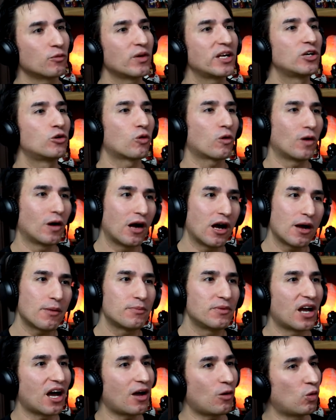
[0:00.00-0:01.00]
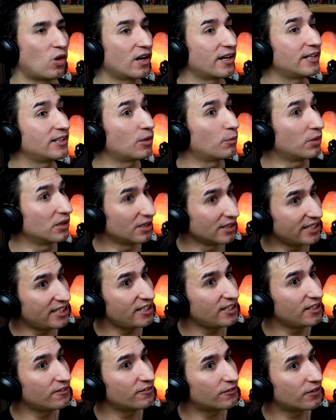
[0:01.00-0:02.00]
and we grow up not wanting to
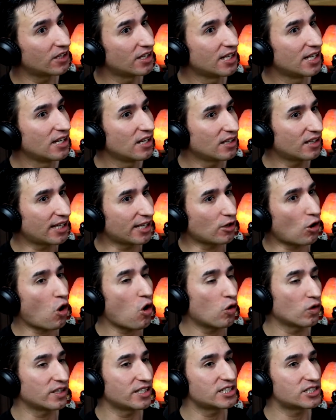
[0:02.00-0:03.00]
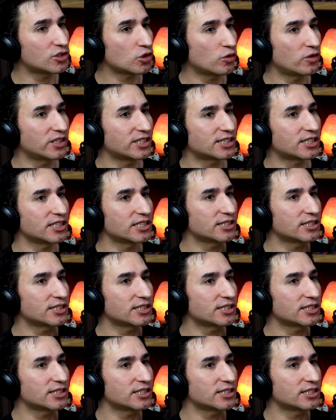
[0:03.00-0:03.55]
believe, like, all these stories.